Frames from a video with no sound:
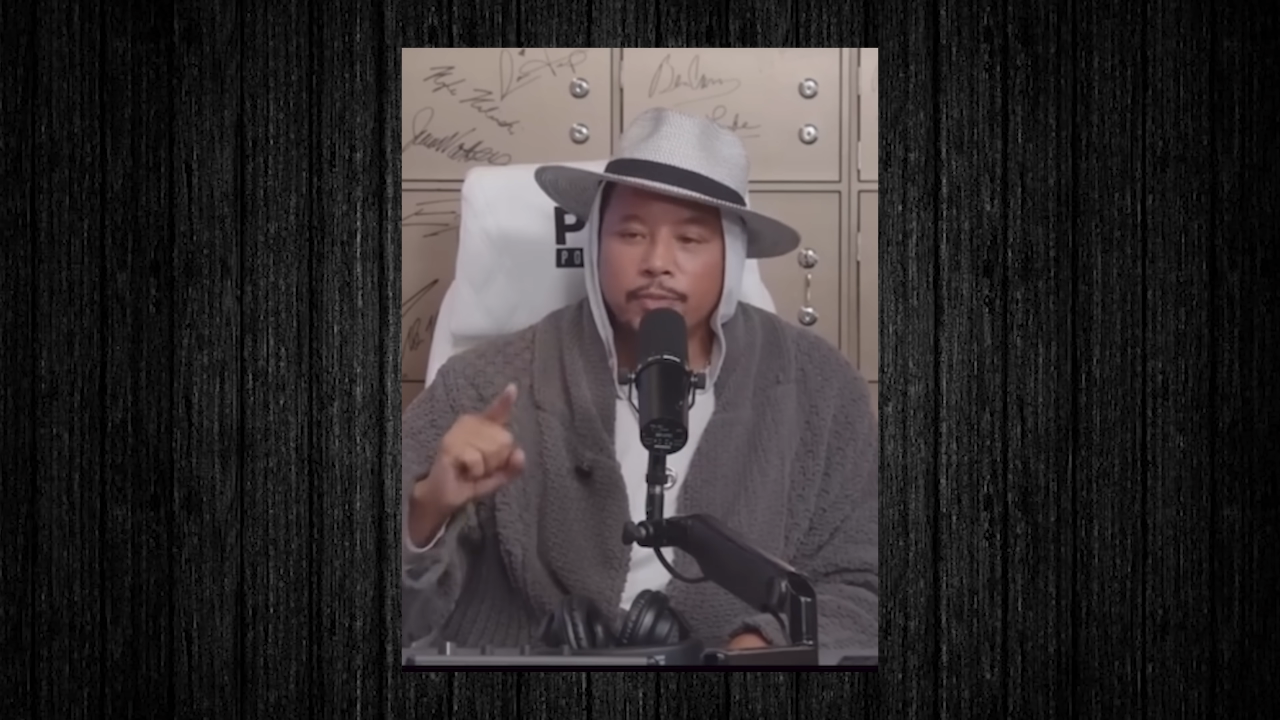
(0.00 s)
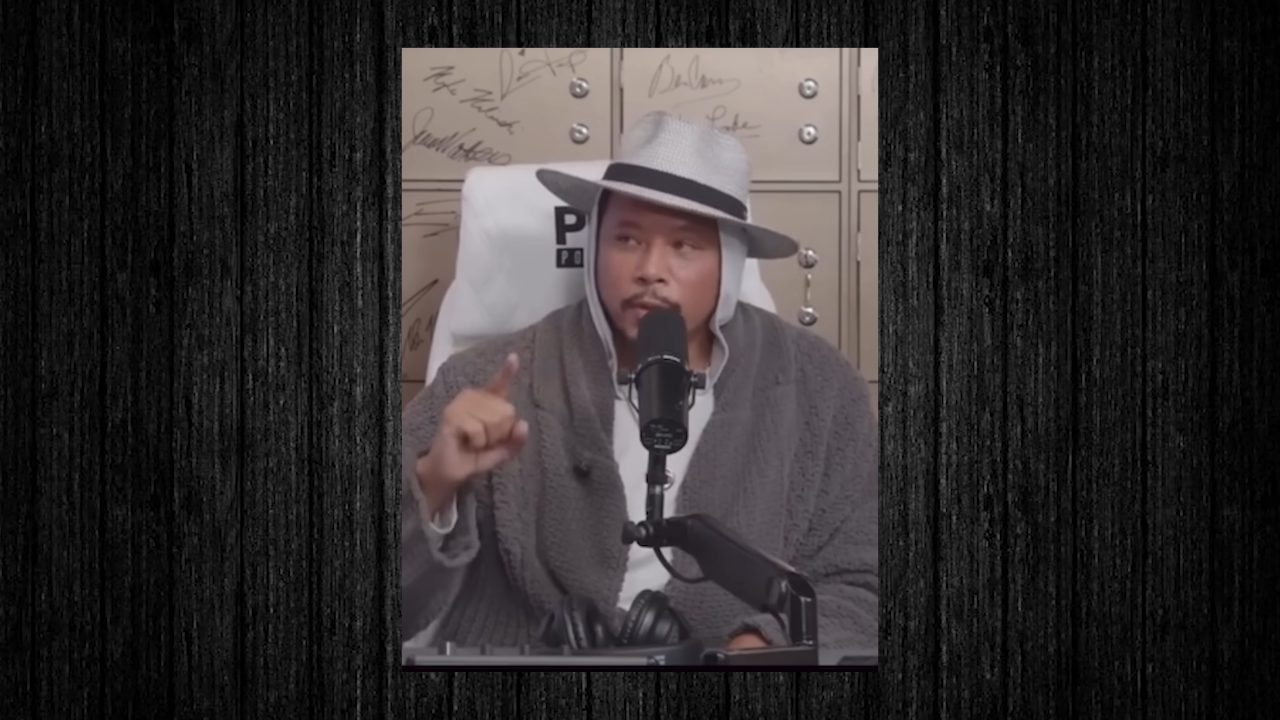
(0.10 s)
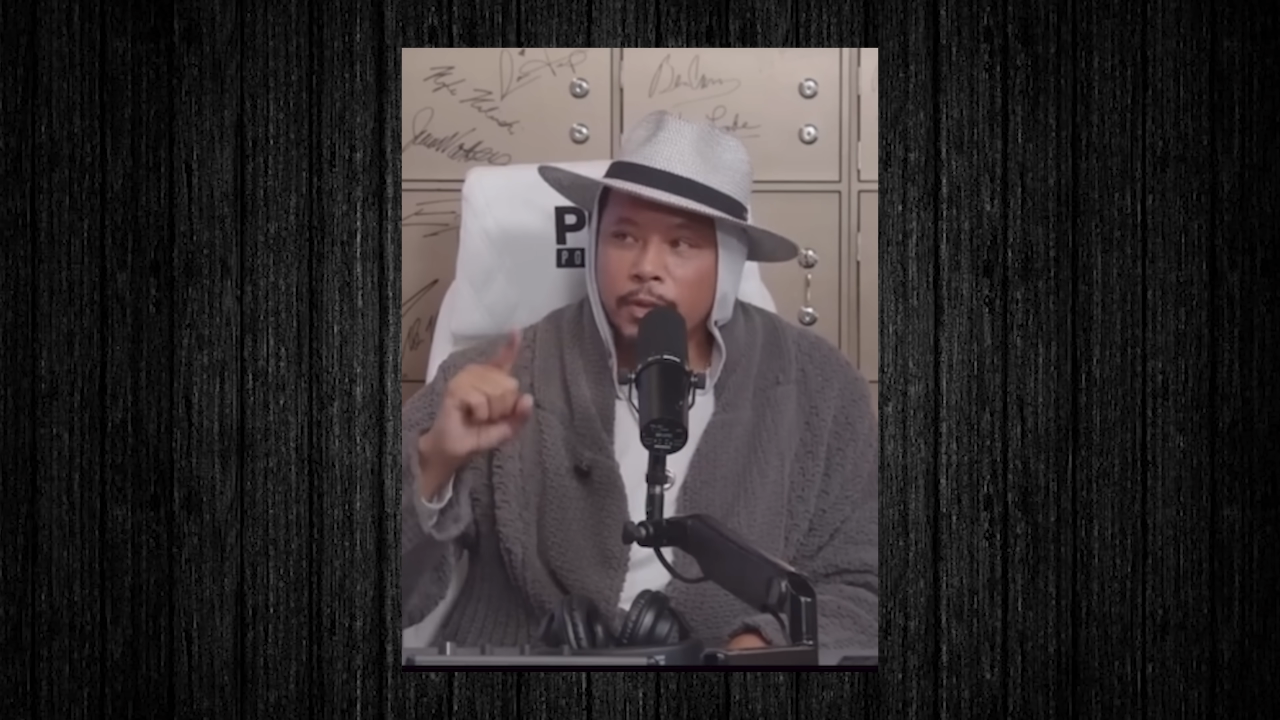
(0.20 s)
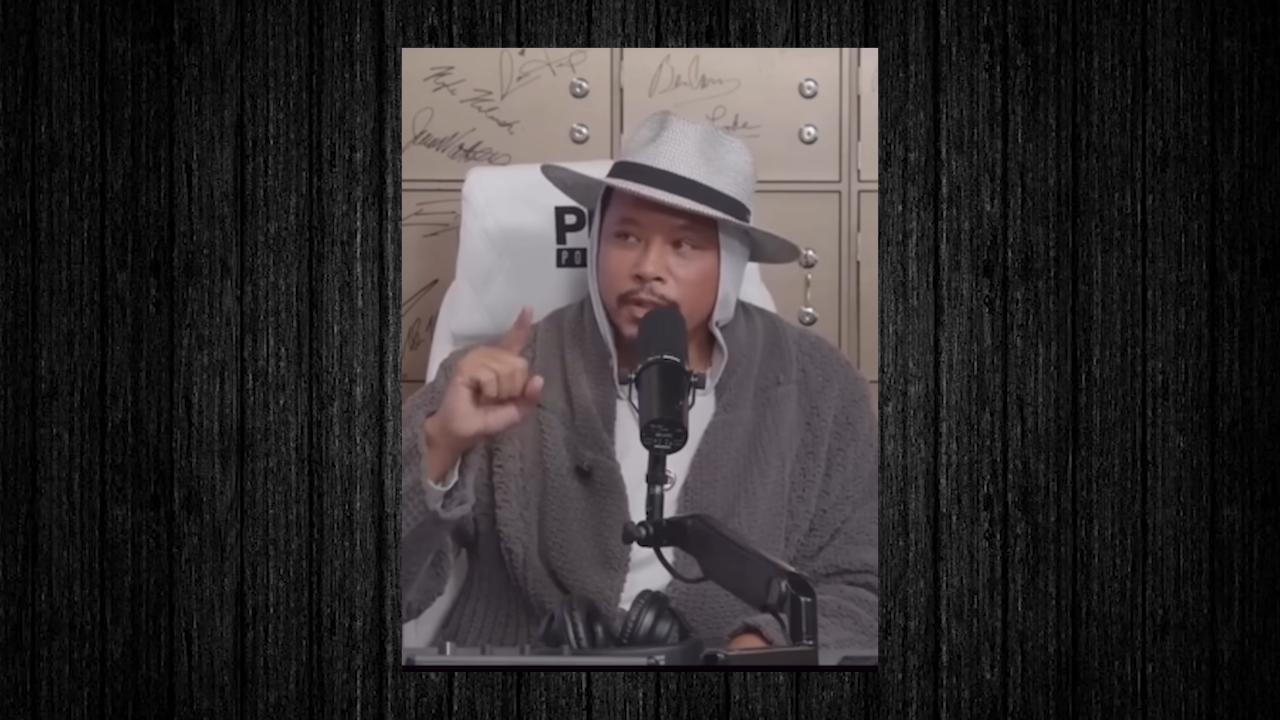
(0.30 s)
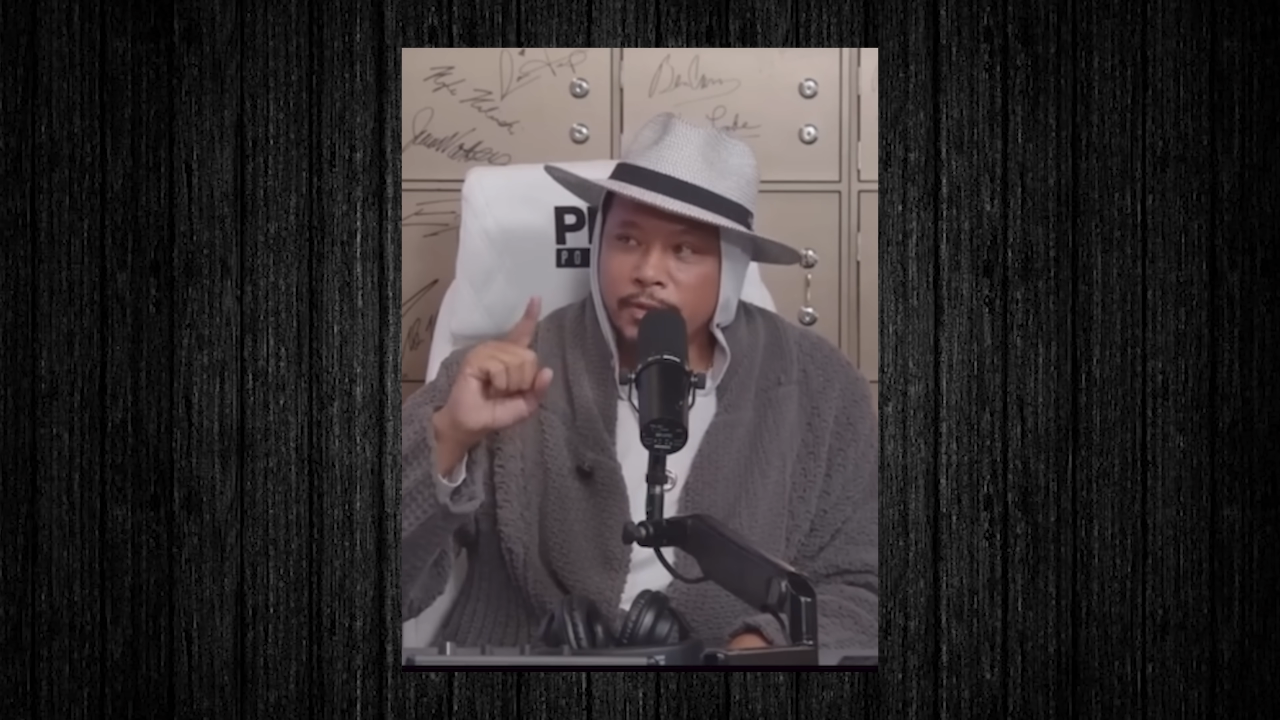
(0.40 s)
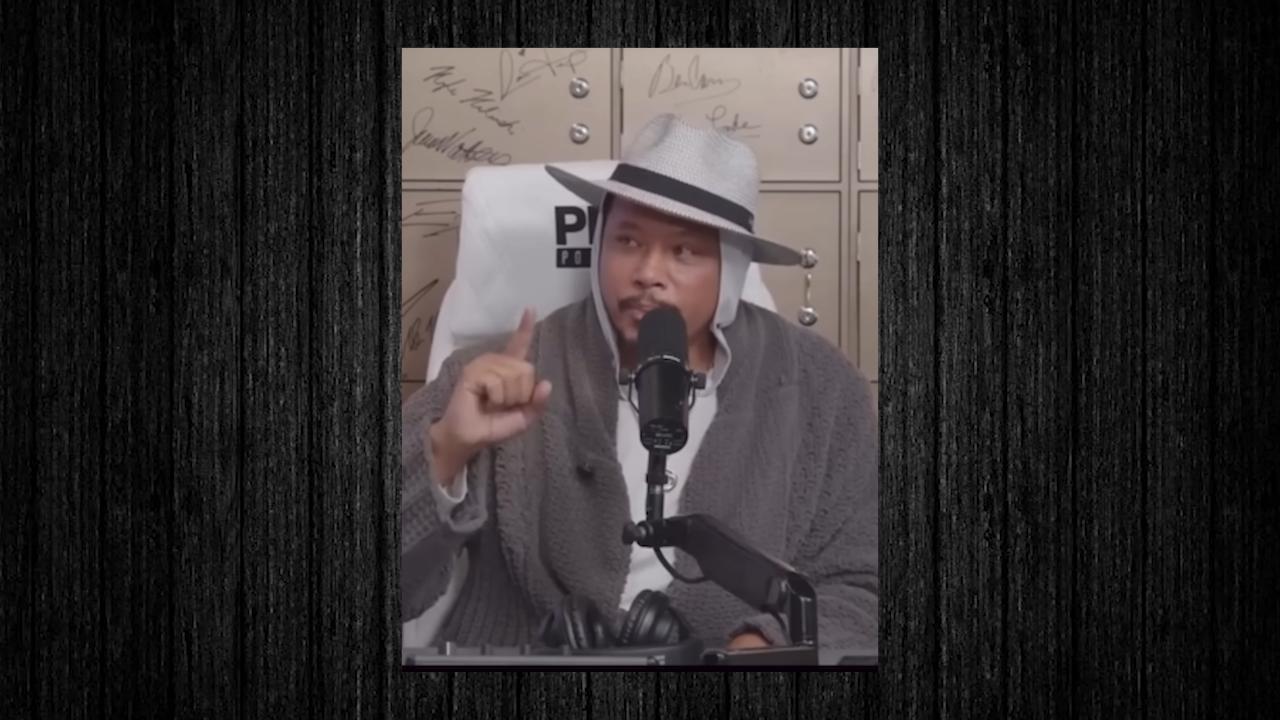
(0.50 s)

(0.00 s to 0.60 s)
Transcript: world as a